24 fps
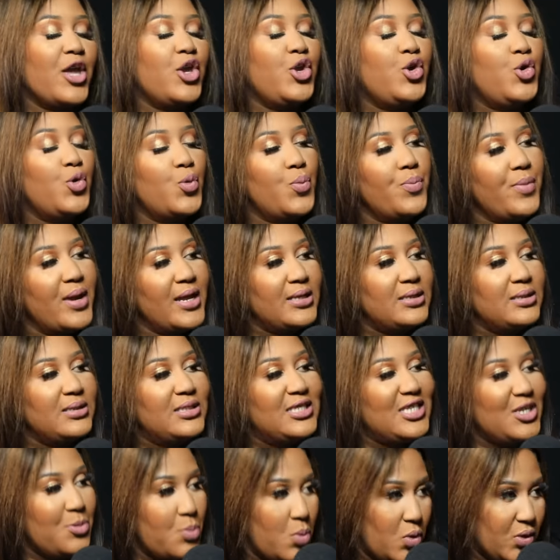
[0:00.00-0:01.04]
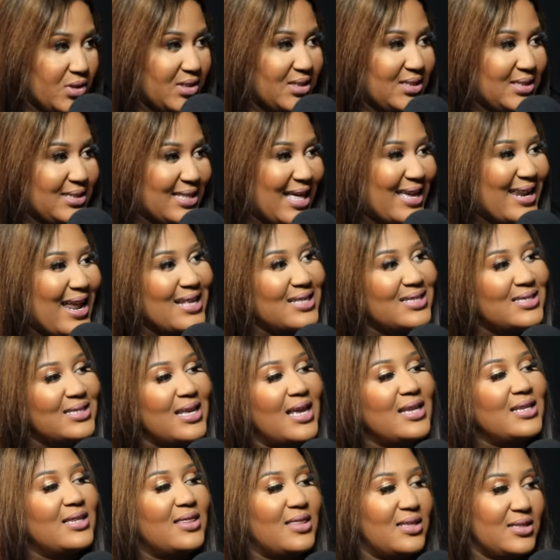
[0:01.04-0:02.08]
There are human demons that
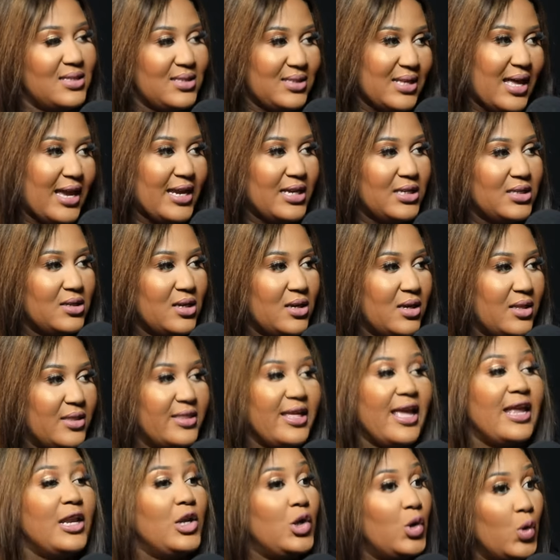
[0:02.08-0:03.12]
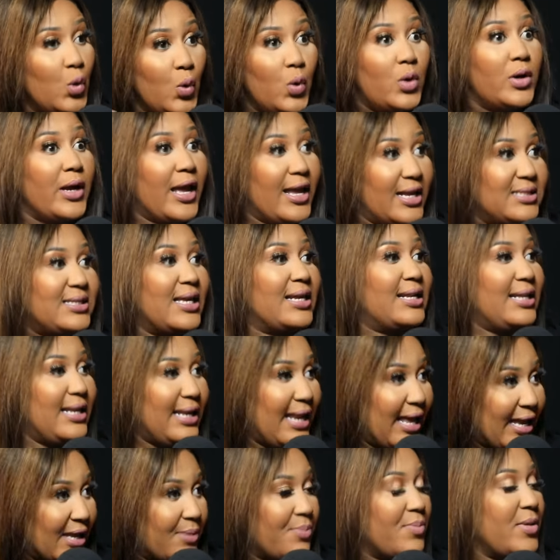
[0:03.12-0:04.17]
ascend the side. They look
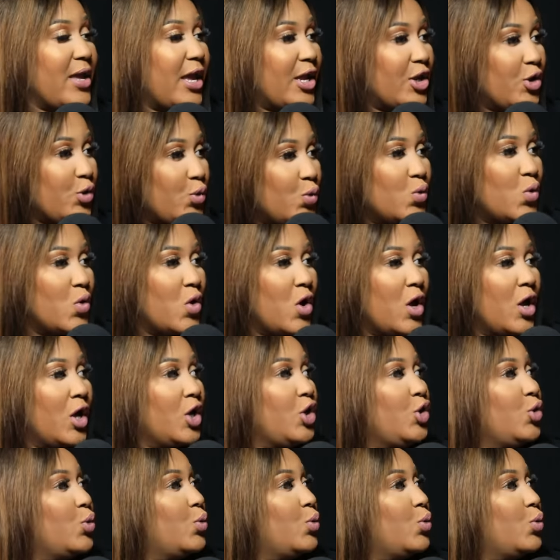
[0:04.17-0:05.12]
exactly like me and you.